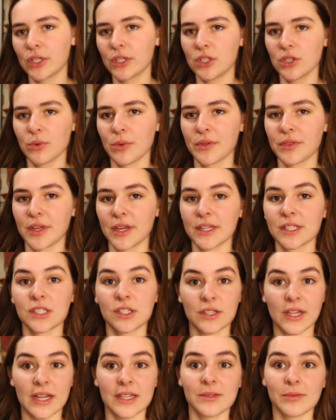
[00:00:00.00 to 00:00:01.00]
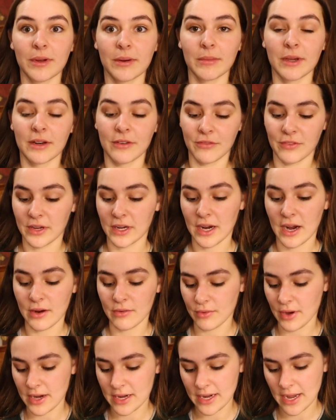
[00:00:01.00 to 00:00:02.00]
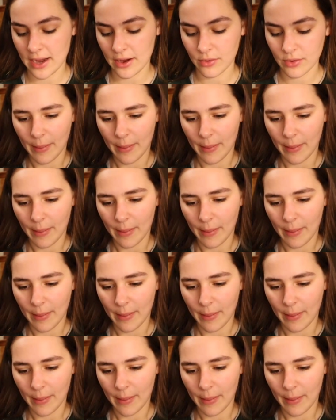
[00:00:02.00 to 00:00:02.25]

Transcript: to do with it. So that's what I'm going to figure out right now.